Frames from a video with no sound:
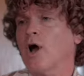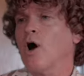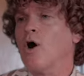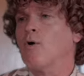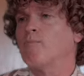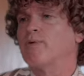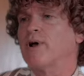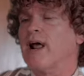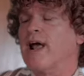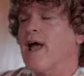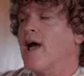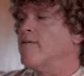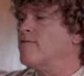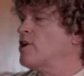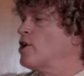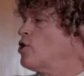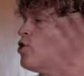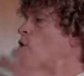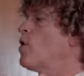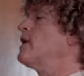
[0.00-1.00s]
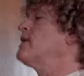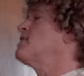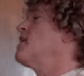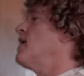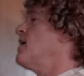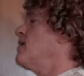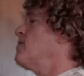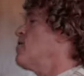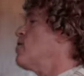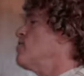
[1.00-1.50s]
Oh, but I have an
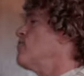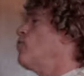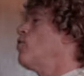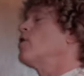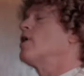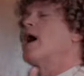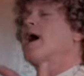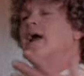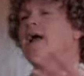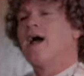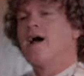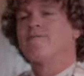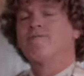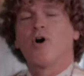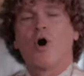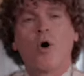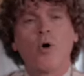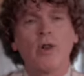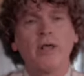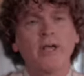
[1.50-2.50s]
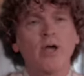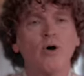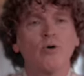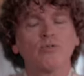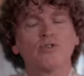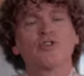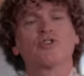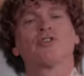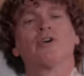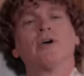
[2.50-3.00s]
anointing, therefore I have the Holy
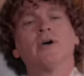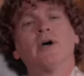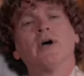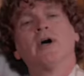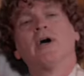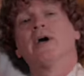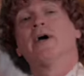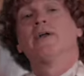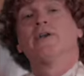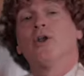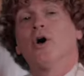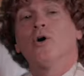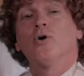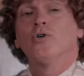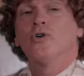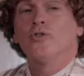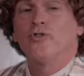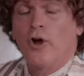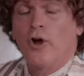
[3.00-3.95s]
Ghost. No, you